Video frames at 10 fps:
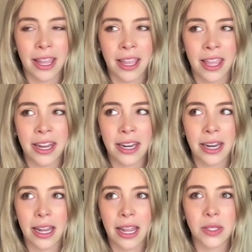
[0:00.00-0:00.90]

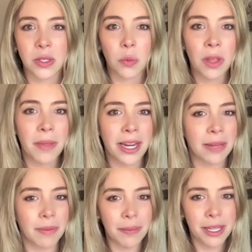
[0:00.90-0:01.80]
And as a woman,
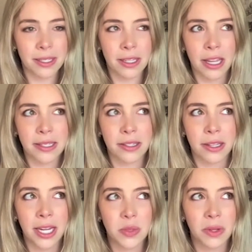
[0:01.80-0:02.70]
and maybe as a
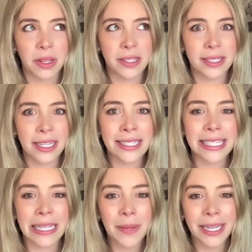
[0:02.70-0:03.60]
guy as well, it's
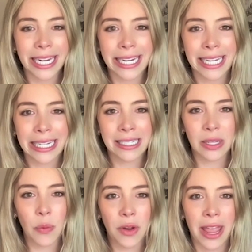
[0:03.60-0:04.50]
intimidating
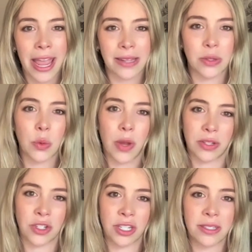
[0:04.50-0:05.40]
to want to ask
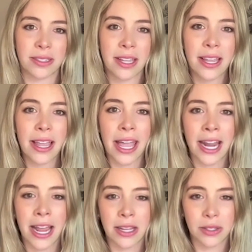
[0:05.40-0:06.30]
questions
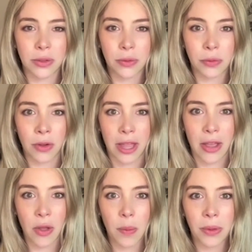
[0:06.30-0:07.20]
and ask for
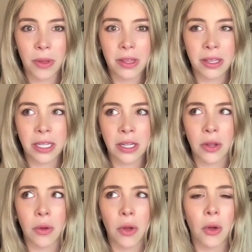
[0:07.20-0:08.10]
help.
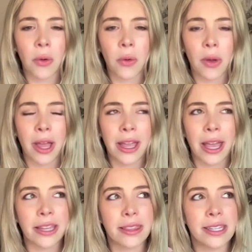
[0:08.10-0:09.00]

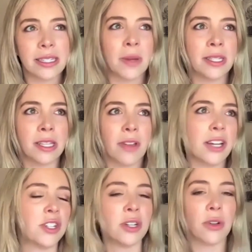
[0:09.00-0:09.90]
I think to myself,
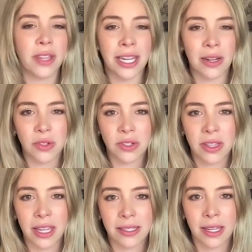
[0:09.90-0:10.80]
I should know the answer
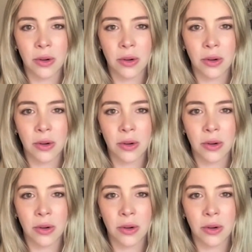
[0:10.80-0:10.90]
to this.